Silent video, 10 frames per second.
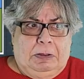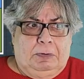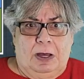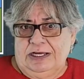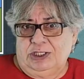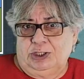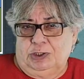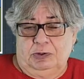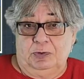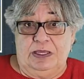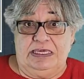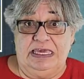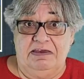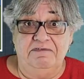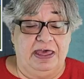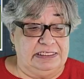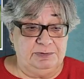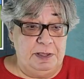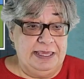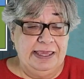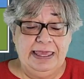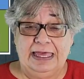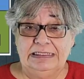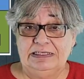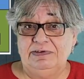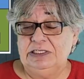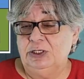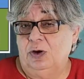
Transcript: why shouldn't we give a speaking activity